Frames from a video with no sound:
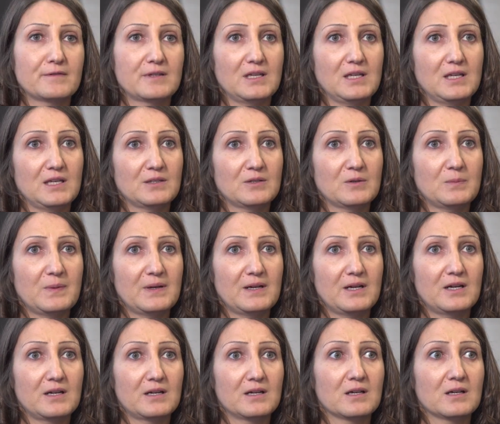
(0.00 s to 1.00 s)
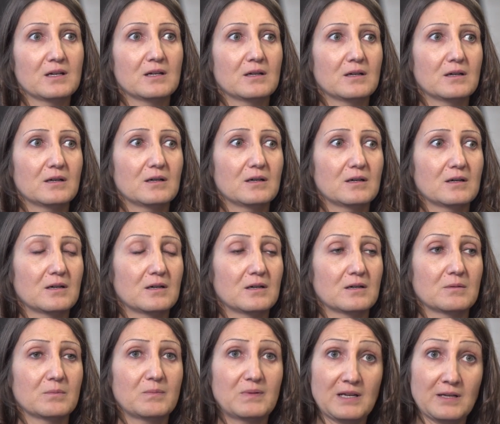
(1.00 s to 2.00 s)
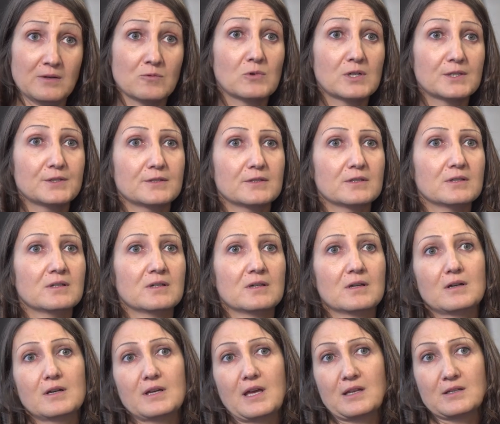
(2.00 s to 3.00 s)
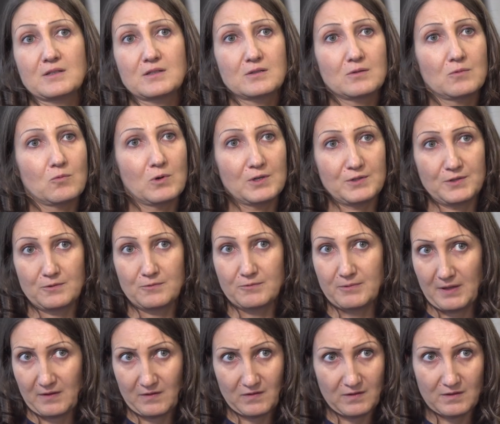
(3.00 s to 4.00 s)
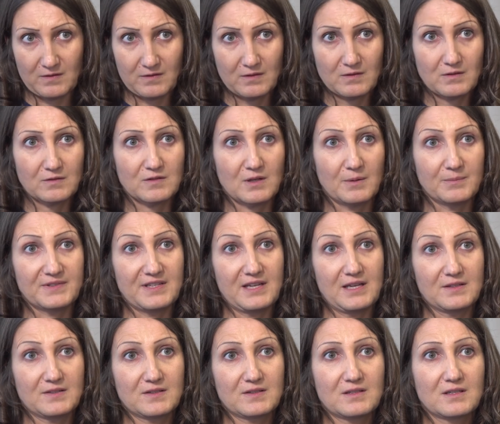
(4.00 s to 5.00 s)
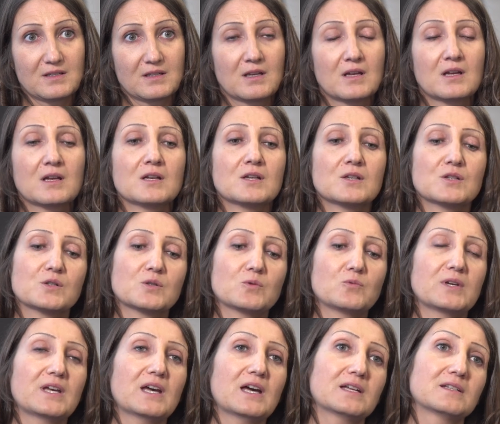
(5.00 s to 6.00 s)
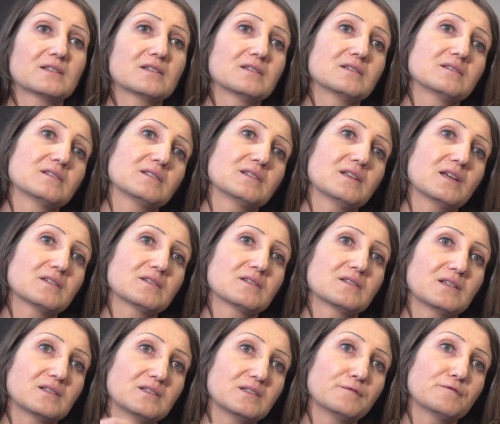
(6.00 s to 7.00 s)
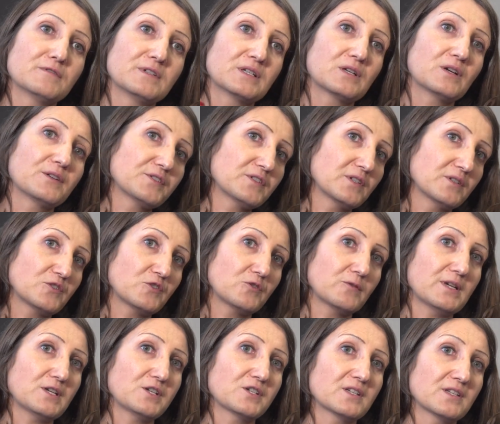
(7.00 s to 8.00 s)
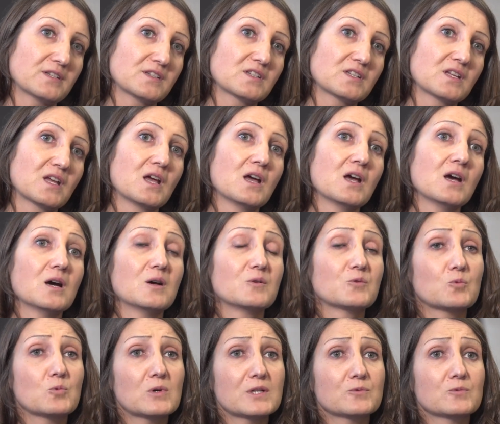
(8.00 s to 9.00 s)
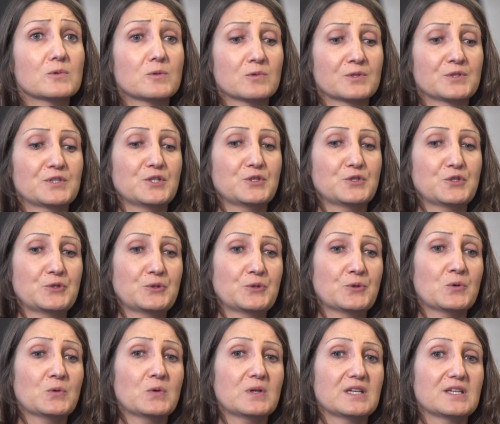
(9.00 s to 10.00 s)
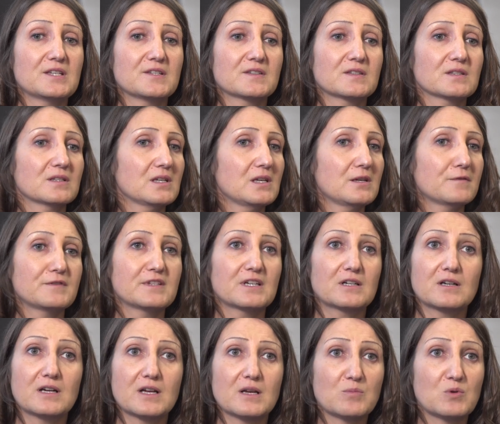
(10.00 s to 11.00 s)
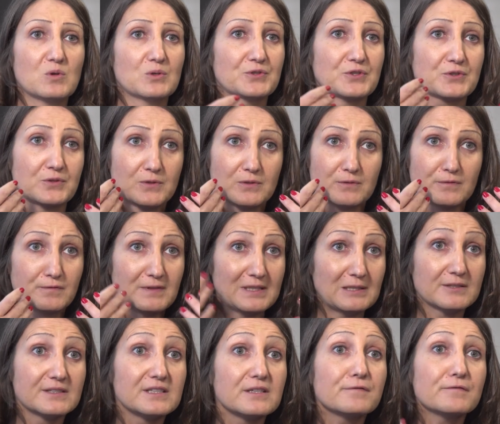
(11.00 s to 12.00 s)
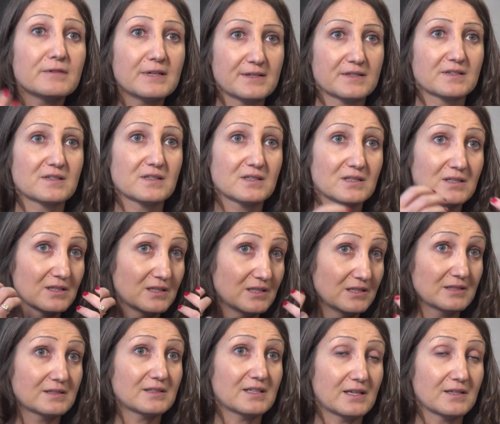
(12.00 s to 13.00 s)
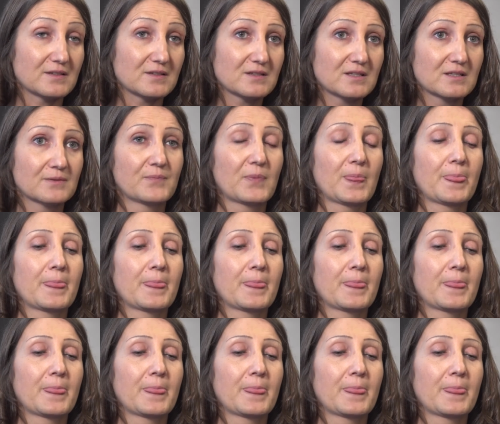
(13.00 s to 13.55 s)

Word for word: it in a pair uh, plain water against water with some taste. So we had the test at different concentrations. And what we wanted to know is if they are able to feel a difference in the taste.